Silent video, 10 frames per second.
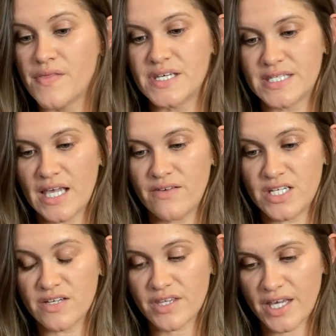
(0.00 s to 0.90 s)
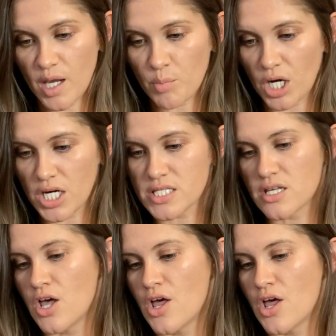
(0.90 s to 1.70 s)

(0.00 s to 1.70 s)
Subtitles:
the safety of the campers.